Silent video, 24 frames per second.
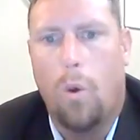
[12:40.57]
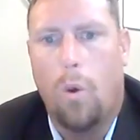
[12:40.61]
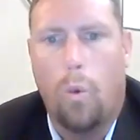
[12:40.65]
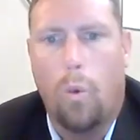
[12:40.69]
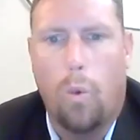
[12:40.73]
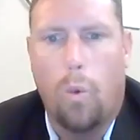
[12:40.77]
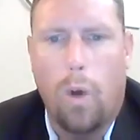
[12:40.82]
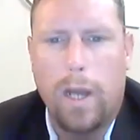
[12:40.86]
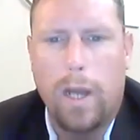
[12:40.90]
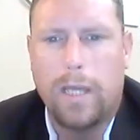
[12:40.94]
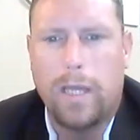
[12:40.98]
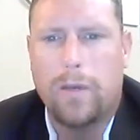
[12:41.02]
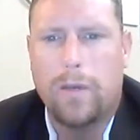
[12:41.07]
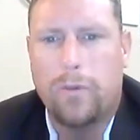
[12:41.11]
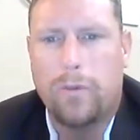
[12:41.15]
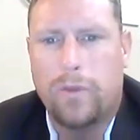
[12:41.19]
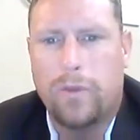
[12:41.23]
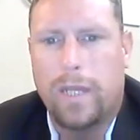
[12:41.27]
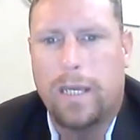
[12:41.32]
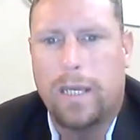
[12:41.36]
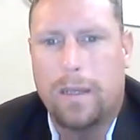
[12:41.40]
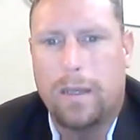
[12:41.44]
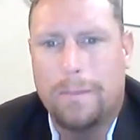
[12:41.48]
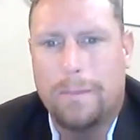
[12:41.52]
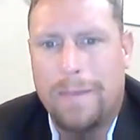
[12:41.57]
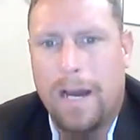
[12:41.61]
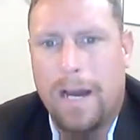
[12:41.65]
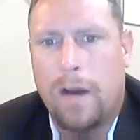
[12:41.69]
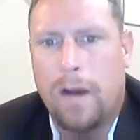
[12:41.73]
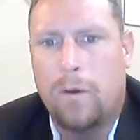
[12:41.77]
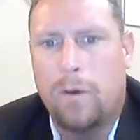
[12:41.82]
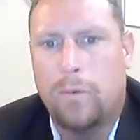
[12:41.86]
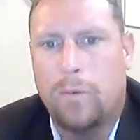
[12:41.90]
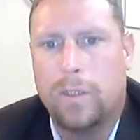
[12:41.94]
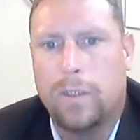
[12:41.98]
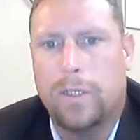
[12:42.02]
what you think
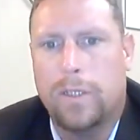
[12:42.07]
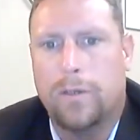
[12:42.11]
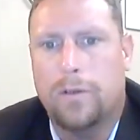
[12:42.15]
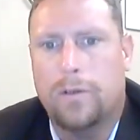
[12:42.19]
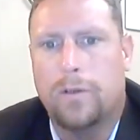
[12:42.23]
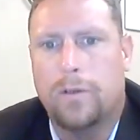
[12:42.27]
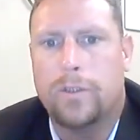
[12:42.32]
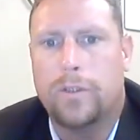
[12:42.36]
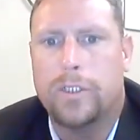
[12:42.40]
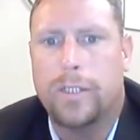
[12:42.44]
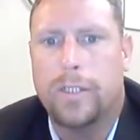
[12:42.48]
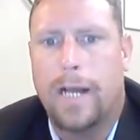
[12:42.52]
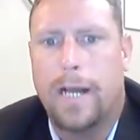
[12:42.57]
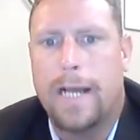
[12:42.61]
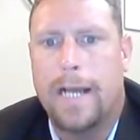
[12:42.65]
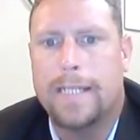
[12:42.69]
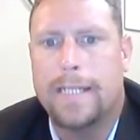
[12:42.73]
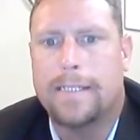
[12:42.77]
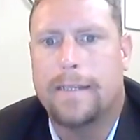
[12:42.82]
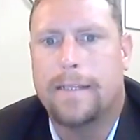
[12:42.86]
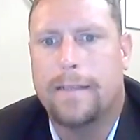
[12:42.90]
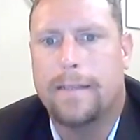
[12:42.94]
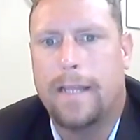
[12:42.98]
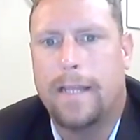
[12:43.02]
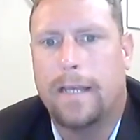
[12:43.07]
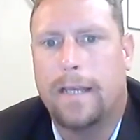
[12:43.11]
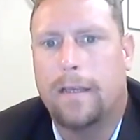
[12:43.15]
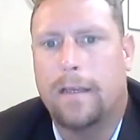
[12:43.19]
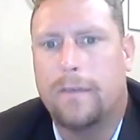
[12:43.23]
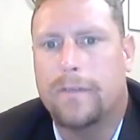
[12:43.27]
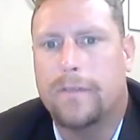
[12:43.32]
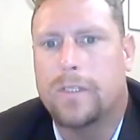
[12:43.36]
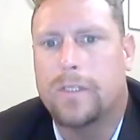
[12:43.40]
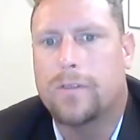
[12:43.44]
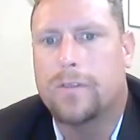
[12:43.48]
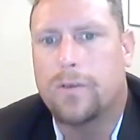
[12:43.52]
about when you close your eyes and think
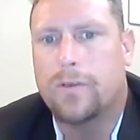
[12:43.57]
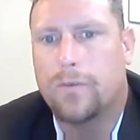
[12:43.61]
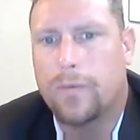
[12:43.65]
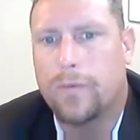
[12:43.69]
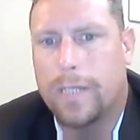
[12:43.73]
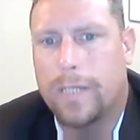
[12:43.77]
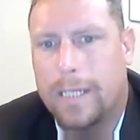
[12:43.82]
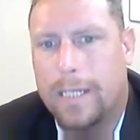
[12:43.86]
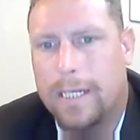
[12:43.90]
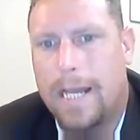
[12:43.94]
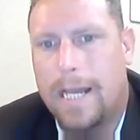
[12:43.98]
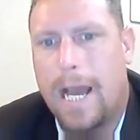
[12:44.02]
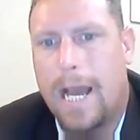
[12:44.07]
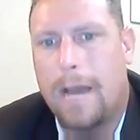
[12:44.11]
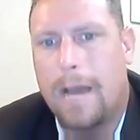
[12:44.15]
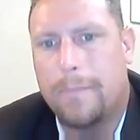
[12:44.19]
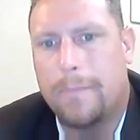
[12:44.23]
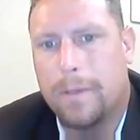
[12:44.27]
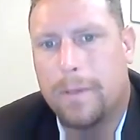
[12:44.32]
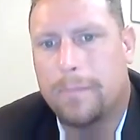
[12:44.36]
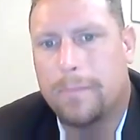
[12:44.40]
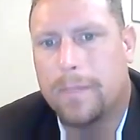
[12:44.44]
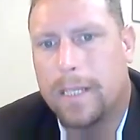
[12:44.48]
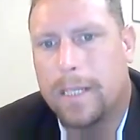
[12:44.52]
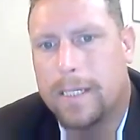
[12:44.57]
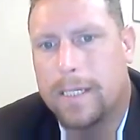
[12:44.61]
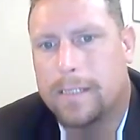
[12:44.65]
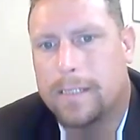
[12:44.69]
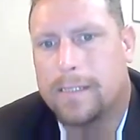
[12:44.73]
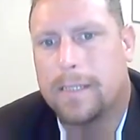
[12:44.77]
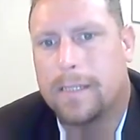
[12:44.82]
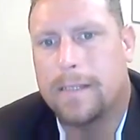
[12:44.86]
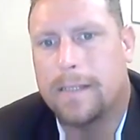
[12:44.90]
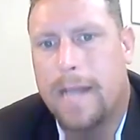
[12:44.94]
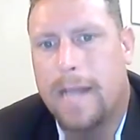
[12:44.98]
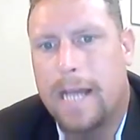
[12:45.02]
of a serene, happy
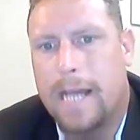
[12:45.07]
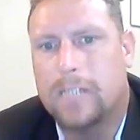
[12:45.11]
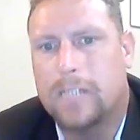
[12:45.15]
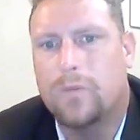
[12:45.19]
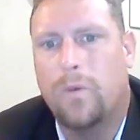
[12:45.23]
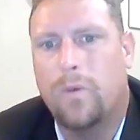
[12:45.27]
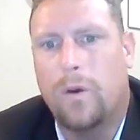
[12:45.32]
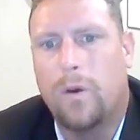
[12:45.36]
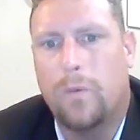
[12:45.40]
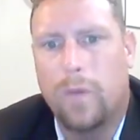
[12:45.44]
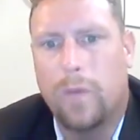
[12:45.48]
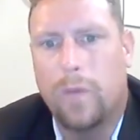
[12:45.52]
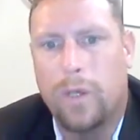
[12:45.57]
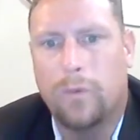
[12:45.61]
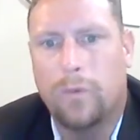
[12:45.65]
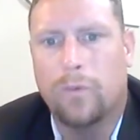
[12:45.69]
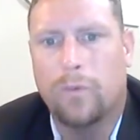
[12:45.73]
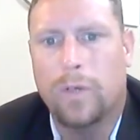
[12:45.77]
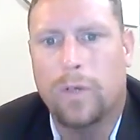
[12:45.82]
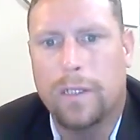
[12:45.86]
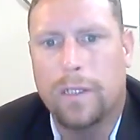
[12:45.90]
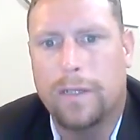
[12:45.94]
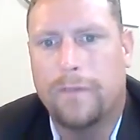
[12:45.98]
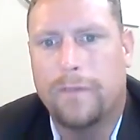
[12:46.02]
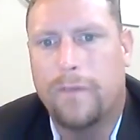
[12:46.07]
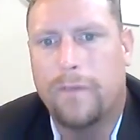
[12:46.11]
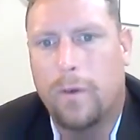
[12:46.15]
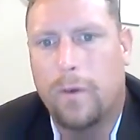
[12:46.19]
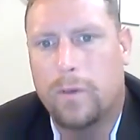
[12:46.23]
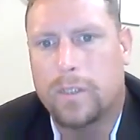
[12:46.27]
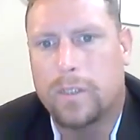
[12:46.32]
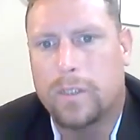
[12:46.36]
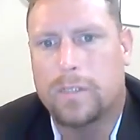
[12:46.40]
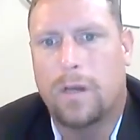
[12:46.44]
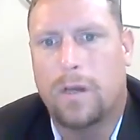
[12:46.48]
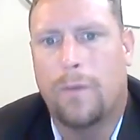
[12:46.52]
place. And that's what we really
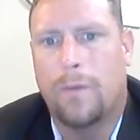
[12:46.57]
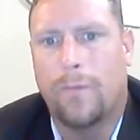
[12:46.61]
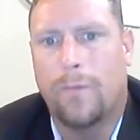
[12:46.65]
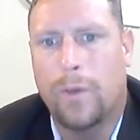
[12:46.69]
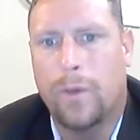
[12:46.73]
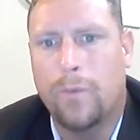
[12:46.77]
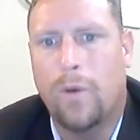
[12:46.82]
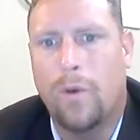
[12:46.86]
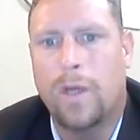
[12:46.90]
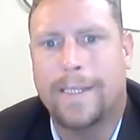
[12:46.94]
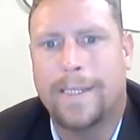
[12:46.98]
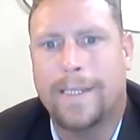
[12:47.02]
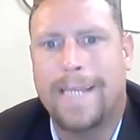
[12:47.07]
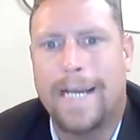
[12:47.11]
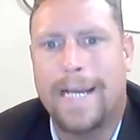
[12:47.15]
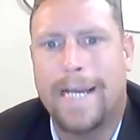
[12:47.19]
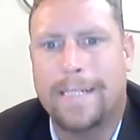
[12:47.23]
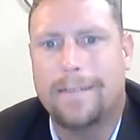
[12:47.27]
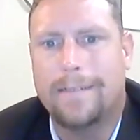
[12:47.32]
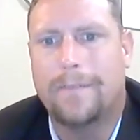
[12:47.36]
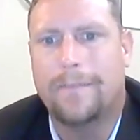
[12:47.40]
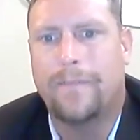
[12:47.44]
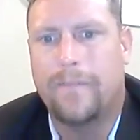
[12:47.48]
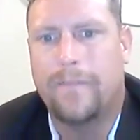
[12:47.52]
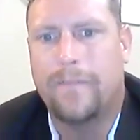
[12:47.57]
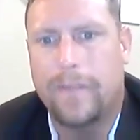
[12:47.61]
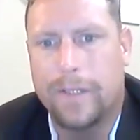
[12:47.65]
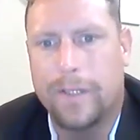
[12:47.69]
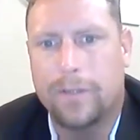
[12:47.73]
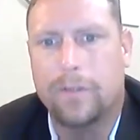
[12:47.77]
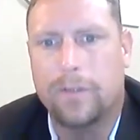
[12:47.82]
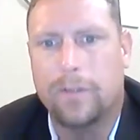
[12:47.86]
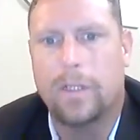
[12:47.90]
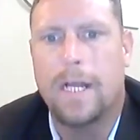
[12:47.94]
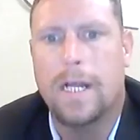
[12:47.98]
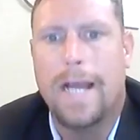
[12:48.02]
focus on. We want that to
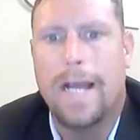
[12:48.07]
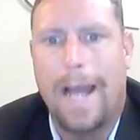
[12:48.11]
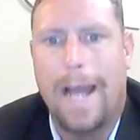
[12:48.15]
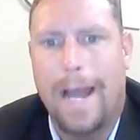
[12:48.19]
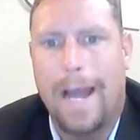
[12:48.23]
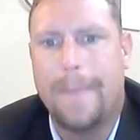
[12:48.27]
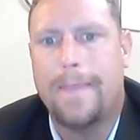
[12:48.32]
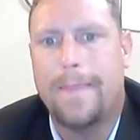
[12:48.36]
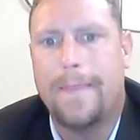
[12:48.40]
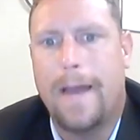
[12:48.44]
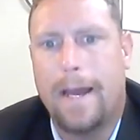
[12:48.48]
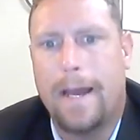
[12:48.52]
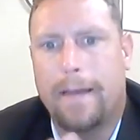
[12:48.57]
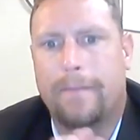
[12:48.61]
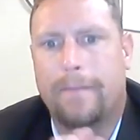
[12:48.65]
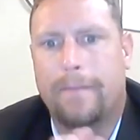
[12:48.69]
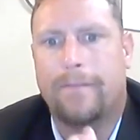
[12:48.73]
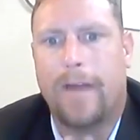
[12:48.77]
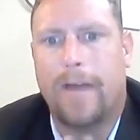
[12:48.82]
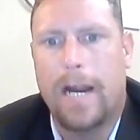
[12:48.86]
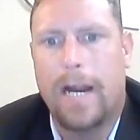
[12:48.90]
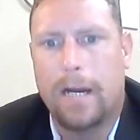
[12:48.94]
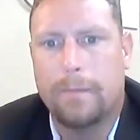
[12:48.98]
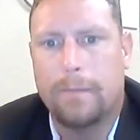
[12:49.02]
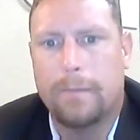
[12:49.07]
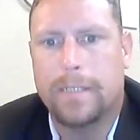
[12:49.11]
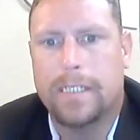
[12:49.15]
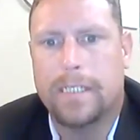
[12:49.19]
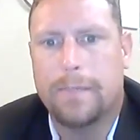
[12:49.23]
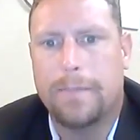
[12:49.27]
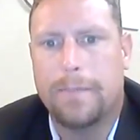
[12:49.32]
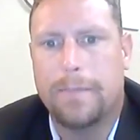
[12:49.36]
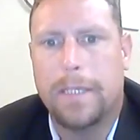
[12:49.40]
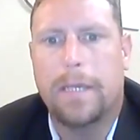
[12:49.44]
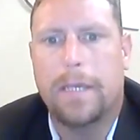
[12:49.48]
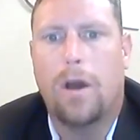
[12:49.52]
feel and that environment
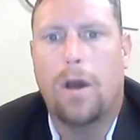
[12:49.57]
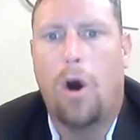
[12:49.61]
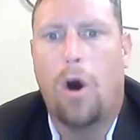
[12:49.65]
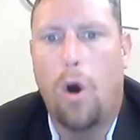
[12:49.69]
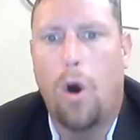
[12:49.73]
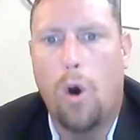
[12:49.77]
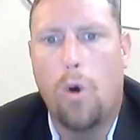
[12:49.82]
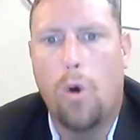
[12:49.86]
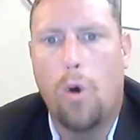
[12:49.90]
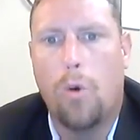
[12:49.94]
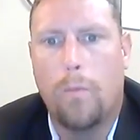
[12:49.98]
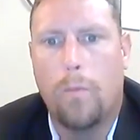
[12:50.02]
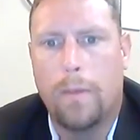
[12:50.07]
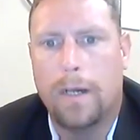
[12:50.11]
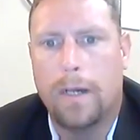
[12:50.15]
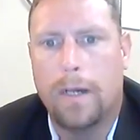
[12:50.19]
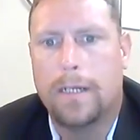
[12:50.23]
to be home.